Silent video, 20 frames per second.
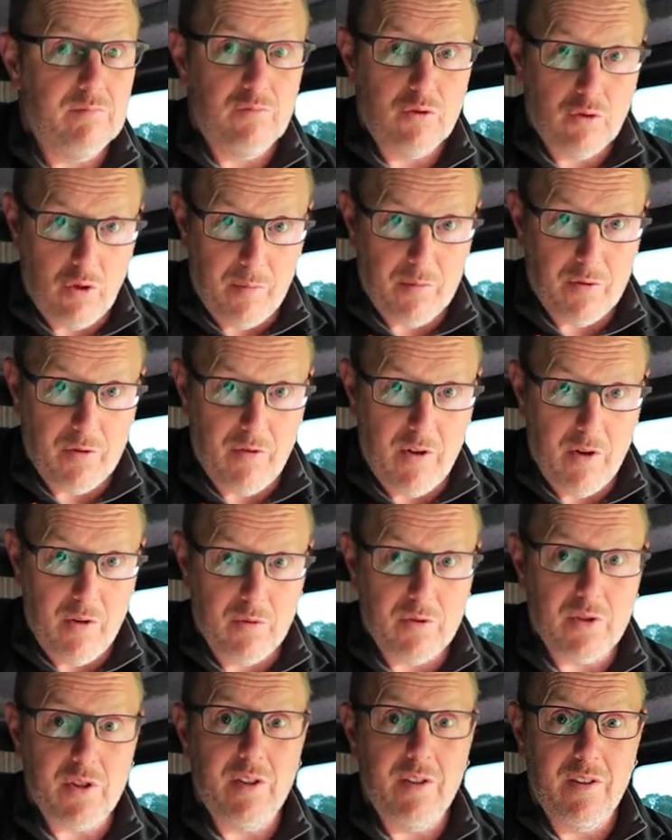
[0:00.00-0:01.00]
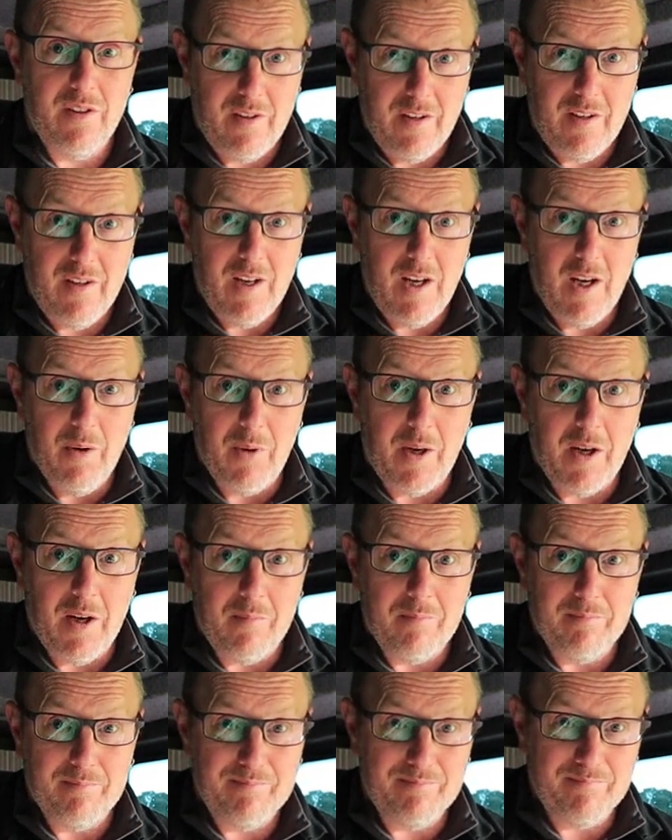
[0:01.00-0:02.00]
Shropshire Hills, here we
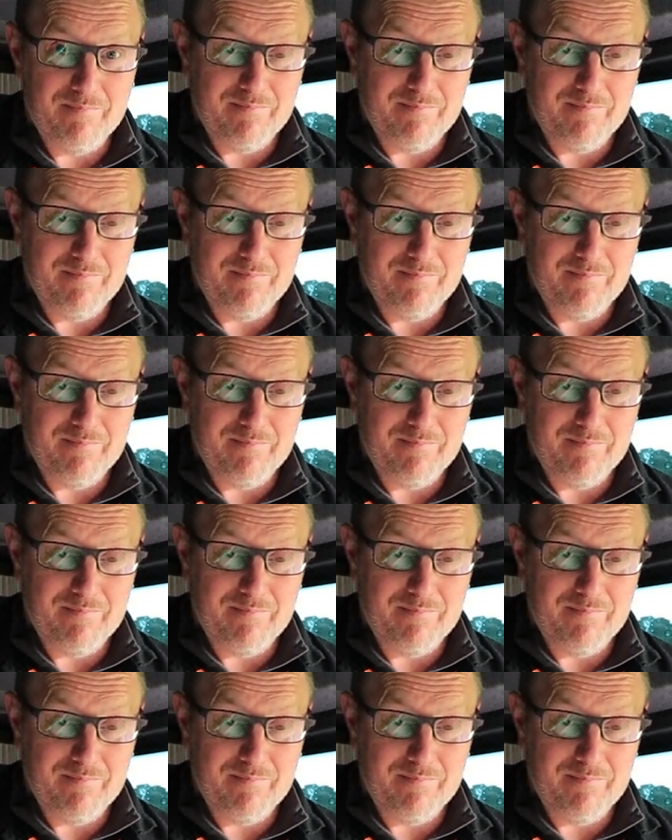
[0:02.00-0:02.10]
come.